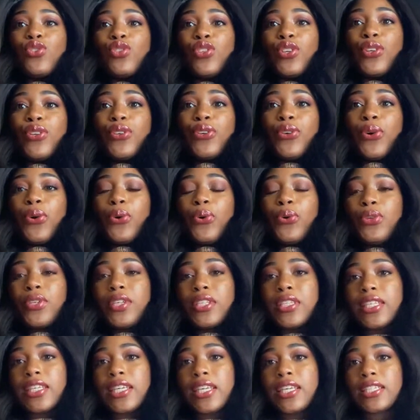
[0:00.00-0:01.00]
There you go, you
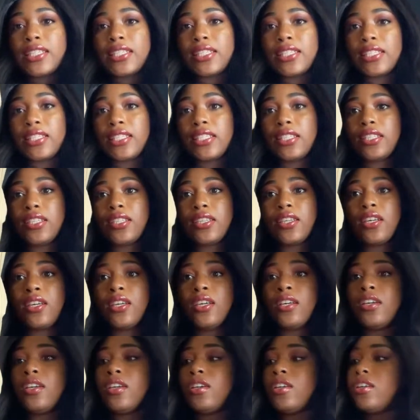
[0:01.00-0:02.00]
can kind of see.
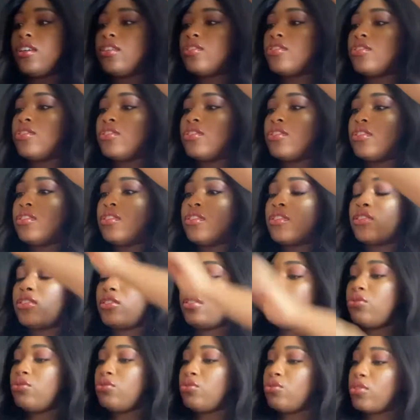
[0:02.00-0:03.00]
It's just like
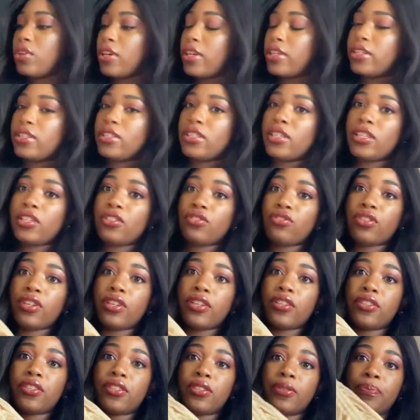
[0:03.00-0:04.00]
this neutral kind of tan
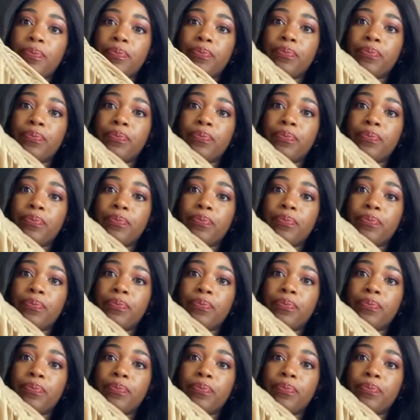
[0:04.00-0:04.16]
dress